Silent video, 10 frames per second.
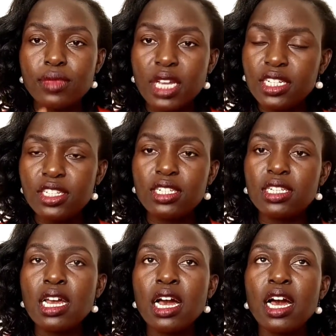it's
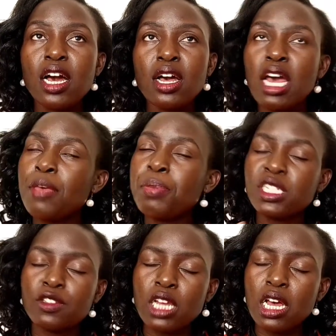I
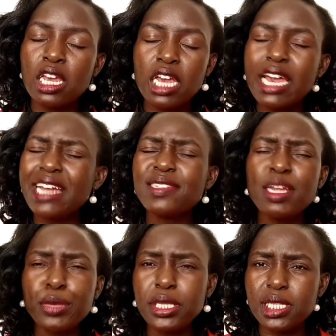can say
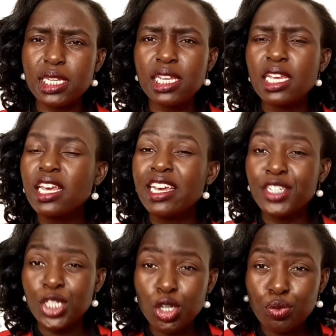music, it
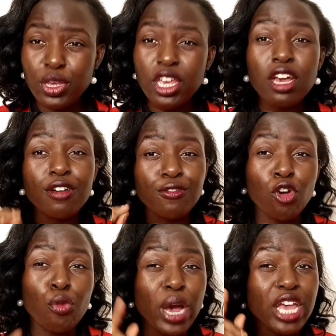should be
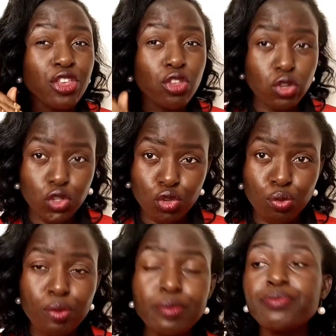from a YouTube.
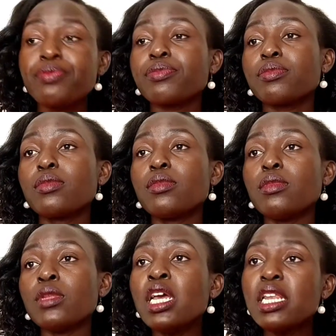
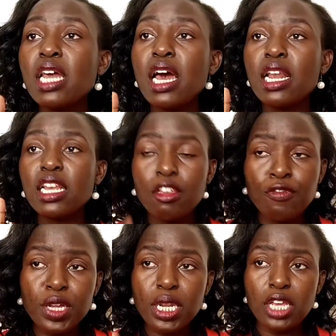And
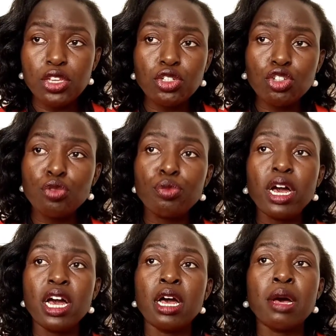even a YouTube,
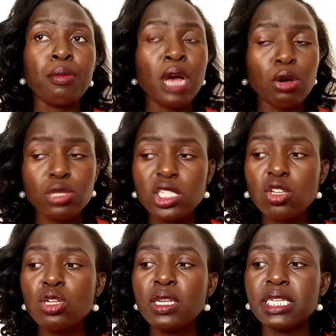I was
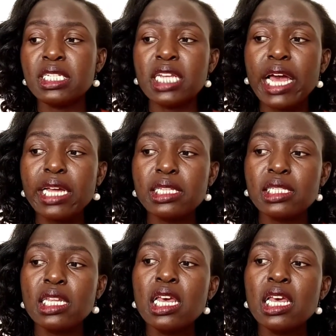told that it has